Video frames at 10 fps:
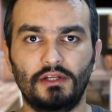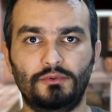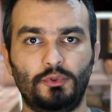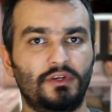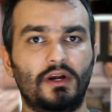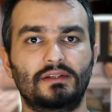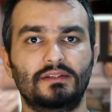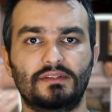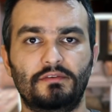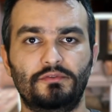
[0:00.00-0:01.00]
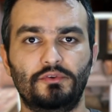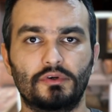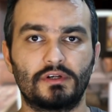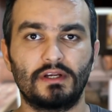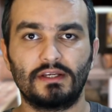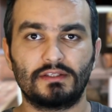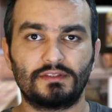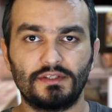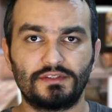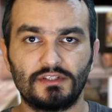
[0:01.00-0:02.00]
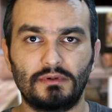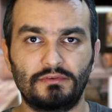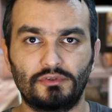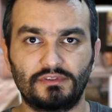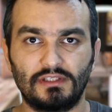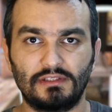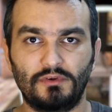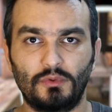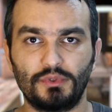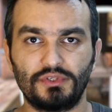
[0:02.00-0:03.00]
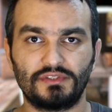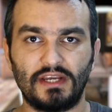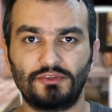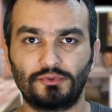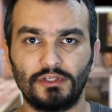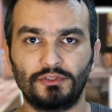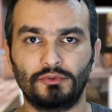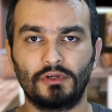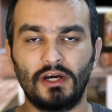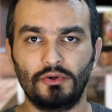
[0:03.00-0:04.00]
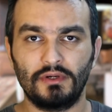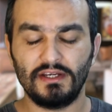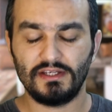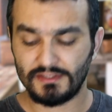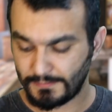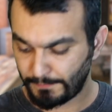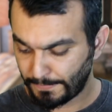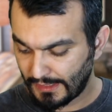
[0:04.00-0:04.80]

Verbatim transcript: regardless of your system of your telephone which is Android or iOS